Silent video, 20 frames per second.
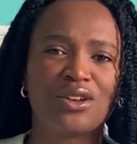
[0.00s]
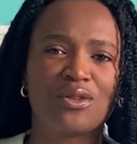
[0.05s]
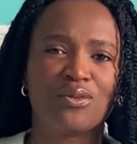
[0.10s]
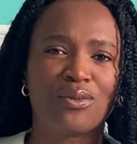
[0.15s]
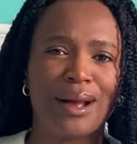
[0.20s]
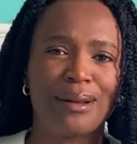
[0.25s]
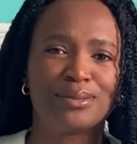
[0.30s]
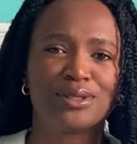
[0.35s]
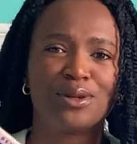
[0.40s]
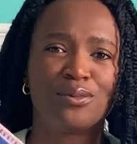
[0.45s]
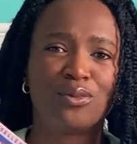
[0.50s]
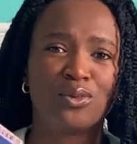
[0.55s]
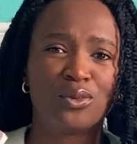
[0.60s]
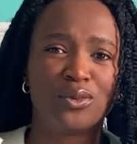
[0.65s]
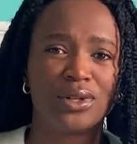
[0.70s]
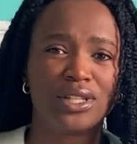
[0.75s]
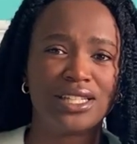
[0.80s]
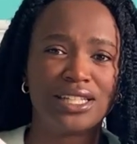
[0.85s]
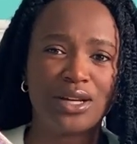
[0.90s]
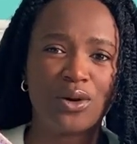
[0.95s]
wrapped up
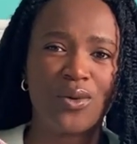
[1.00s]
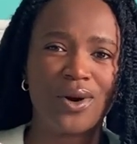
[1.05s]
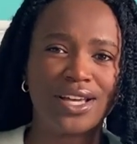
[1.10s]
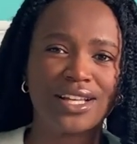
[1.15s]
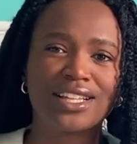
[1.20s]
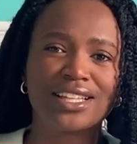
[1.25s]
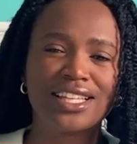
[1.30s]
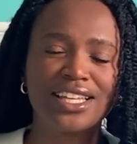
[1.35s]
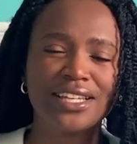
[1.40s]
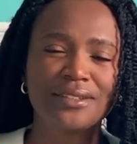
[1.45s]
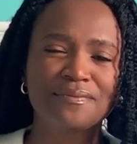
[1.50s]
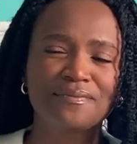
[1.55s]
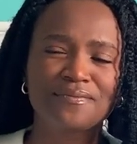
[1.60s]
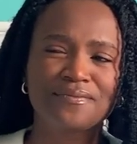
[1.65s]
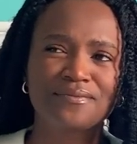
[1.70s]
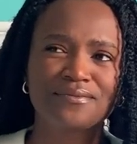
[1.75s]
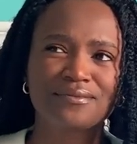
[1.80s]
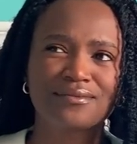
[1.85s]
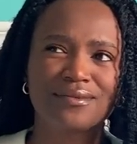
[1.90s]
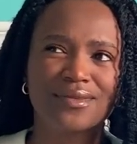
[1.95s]
really quickly
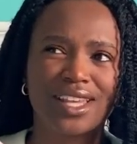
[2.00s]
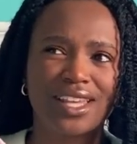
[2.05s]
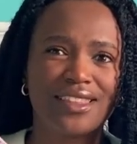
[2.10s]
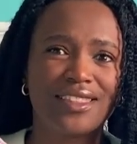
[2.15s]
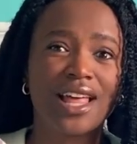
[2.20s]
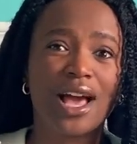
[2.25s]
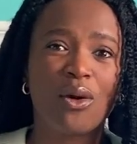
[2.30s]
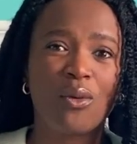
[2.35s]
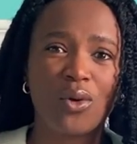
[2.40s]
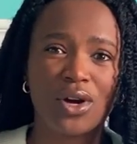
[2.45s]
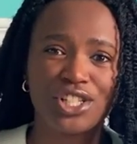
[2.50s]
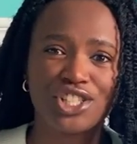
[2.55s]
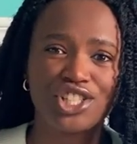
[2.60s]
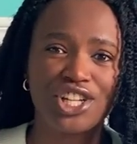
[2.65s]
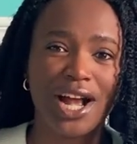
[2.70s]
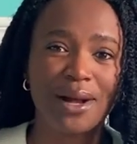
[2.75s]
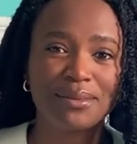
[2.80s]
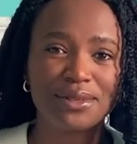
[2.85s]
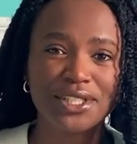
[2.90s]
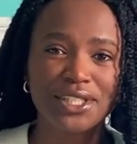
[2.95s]
in that one
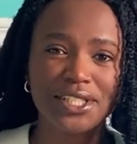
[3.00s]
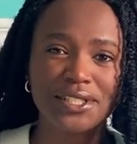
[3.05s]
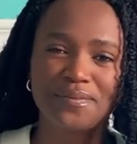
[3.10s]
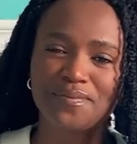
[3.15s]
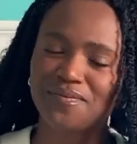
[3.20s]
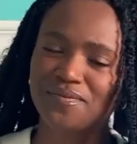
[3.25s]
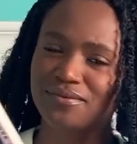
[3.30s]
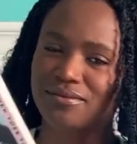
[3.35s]
chapter,